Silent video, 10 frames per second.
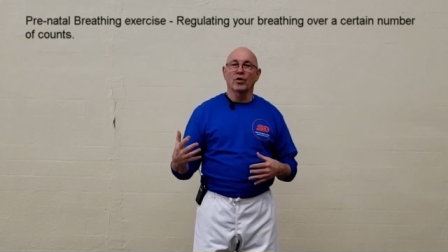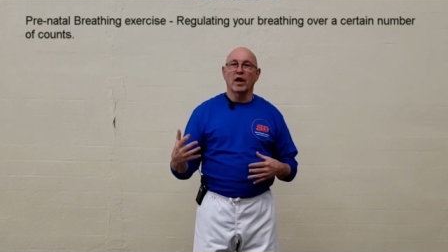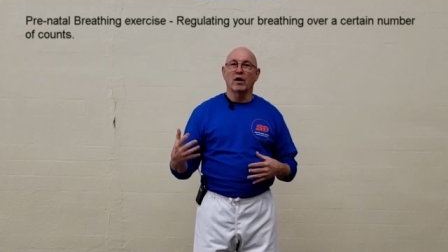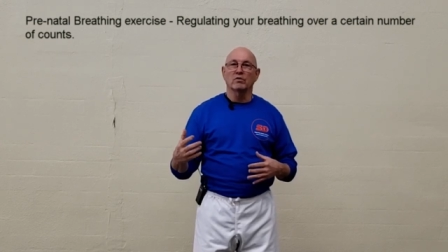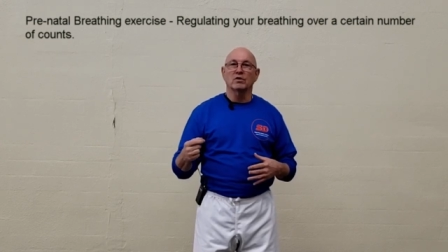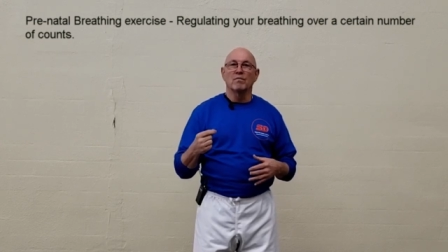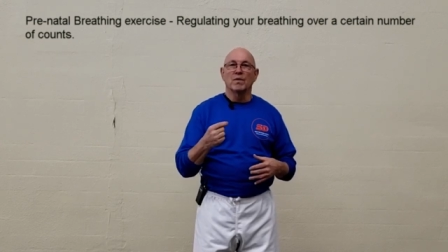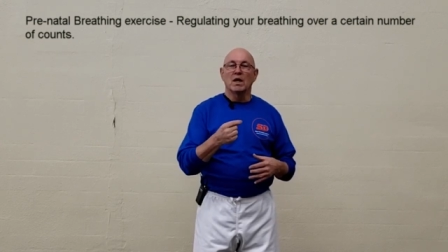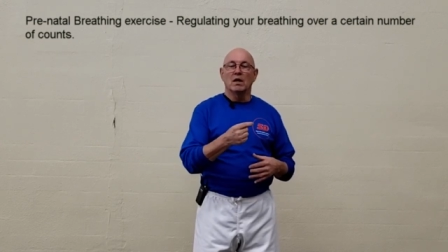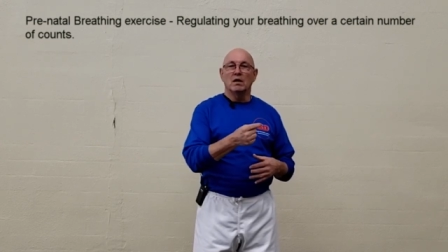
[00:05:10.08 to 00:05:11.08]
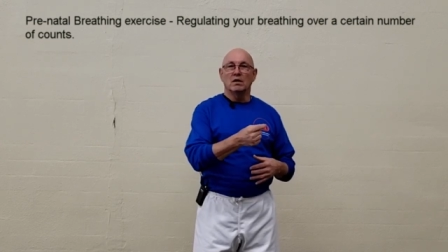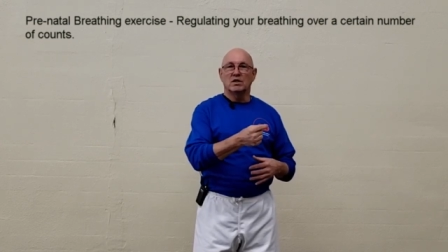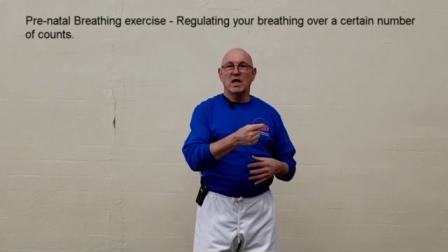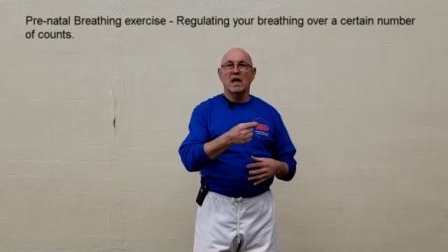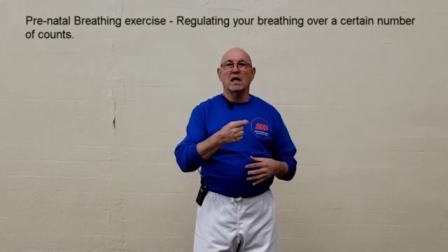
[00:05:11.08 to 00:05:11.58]
counts
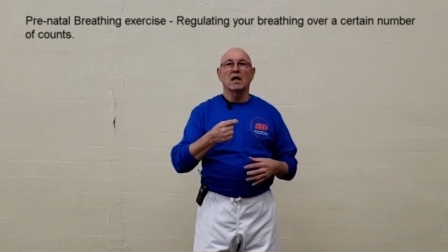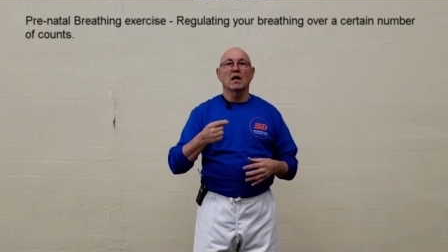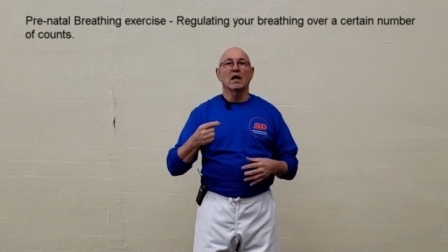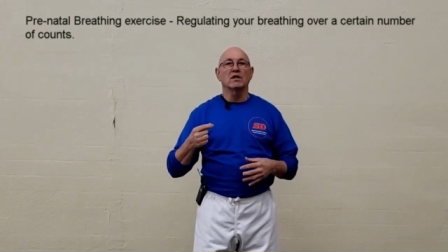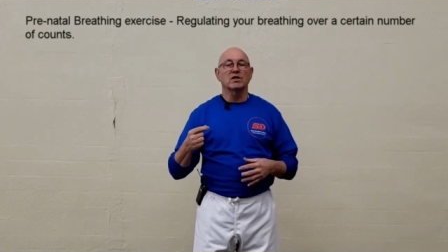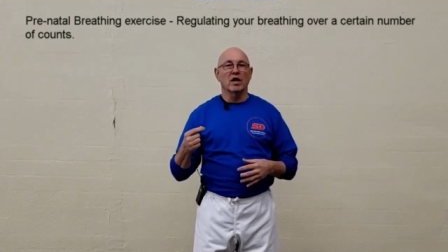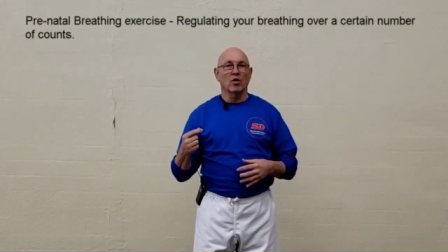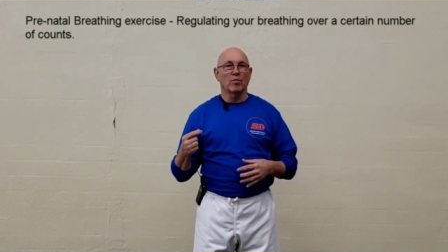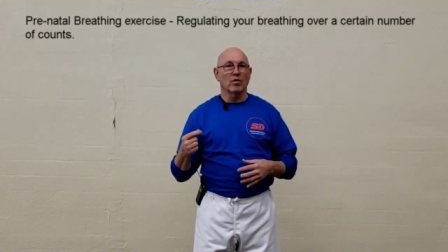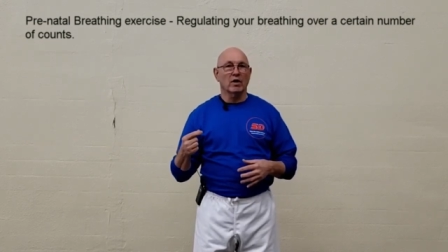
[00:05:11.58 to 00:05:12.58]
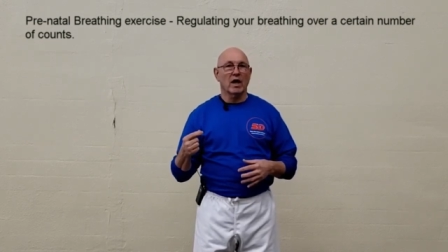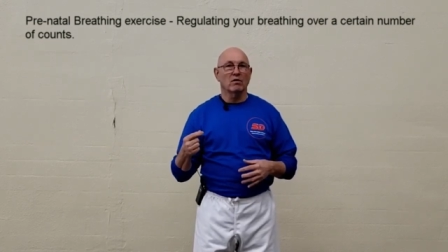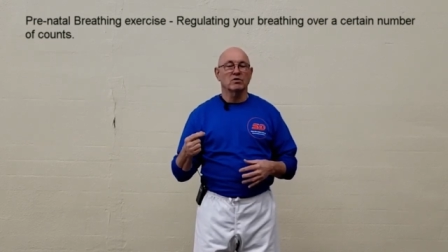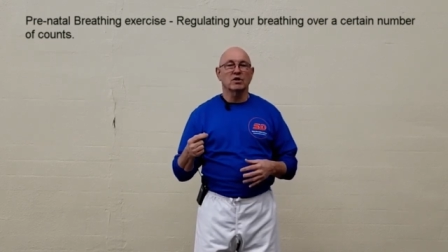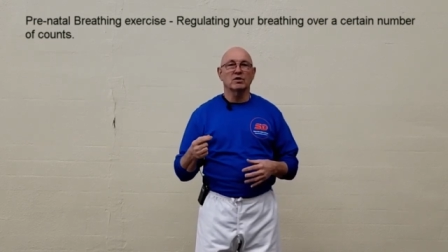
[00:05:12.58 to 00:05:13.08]
take in less air per
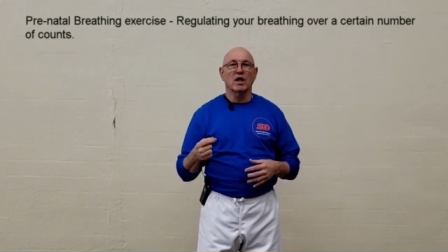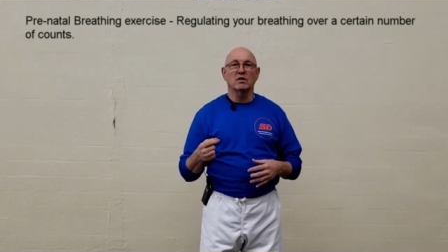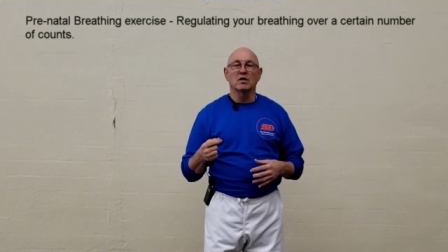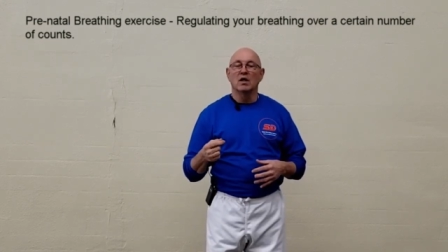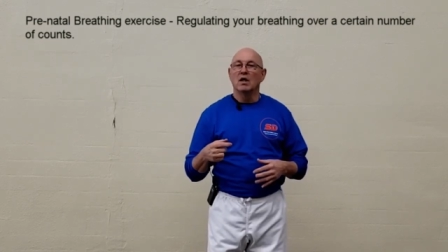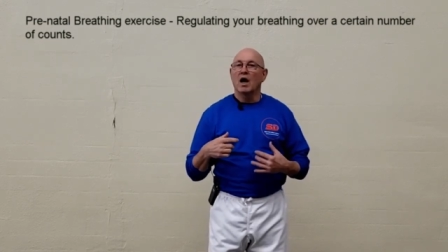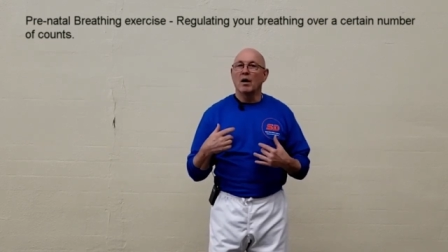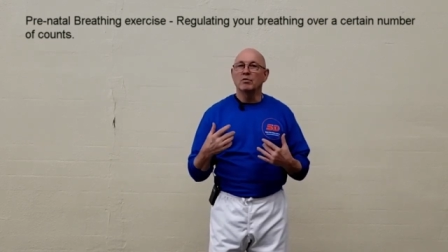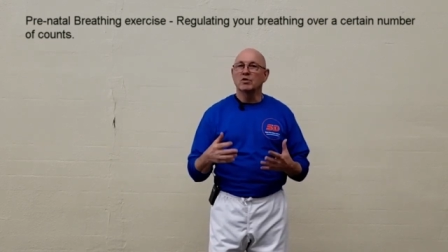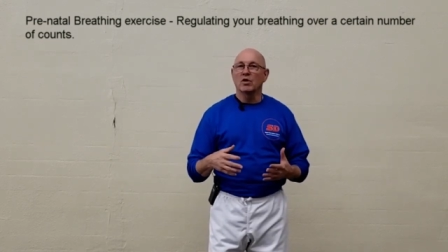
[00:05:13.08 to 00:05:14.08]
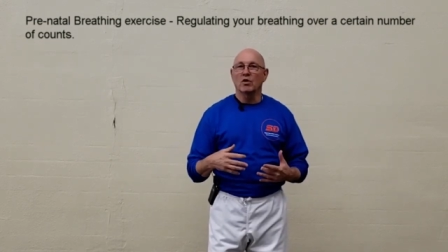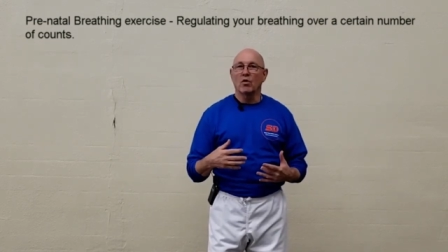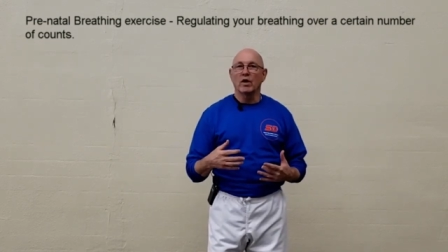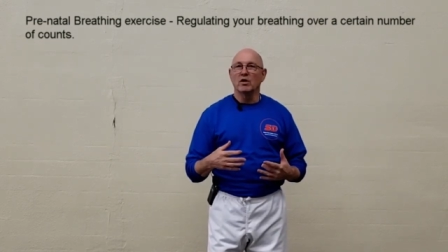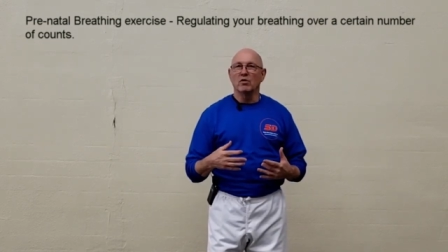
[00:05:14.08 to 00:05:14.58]
count, such as, I'm just going to go
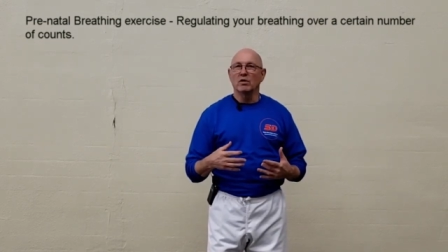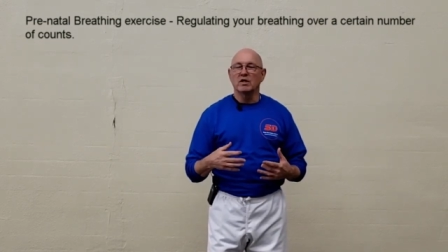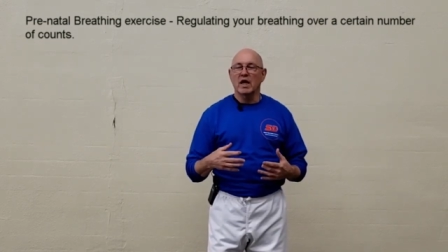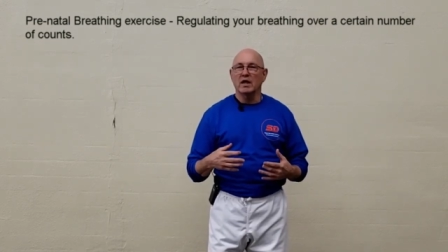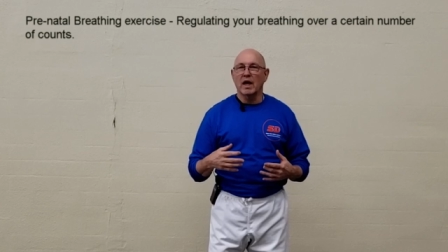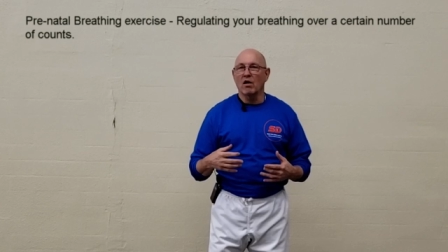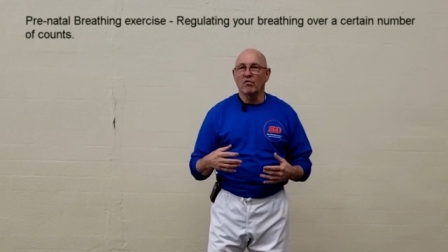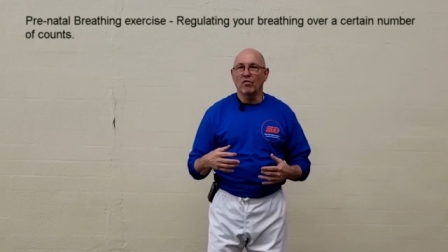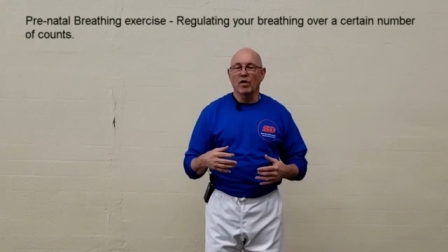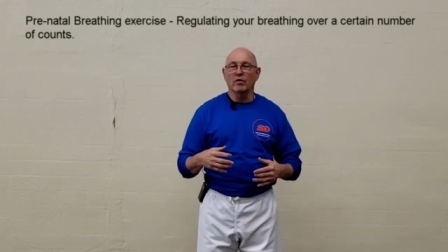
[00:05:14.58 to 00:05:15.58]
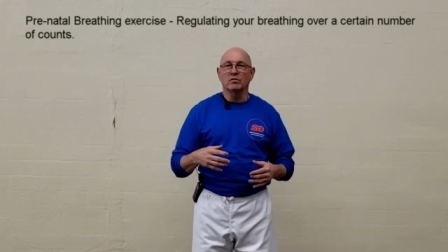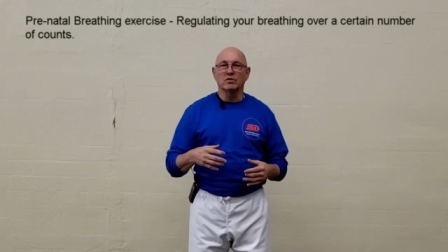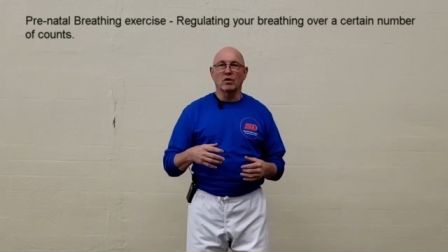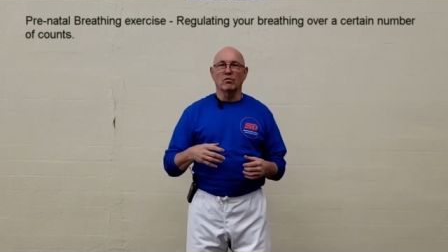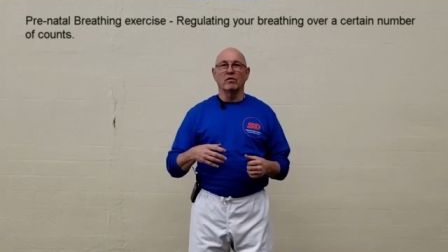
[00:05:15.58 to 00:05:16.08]
ahead and do a 10 count for you.
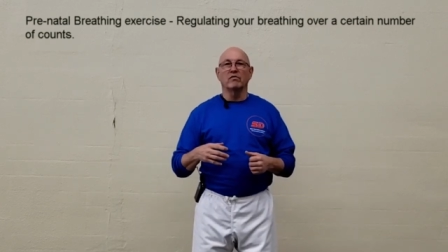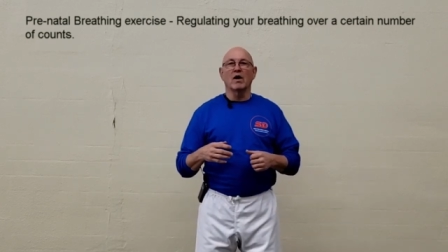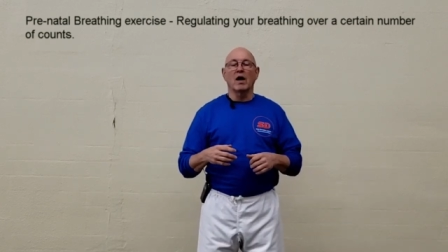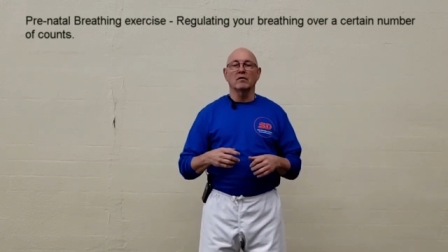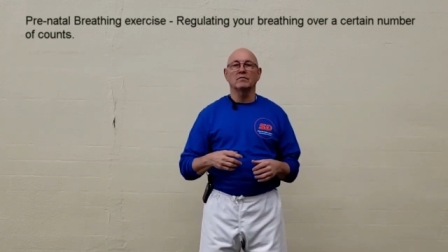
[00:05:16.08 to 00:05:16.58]
So we've got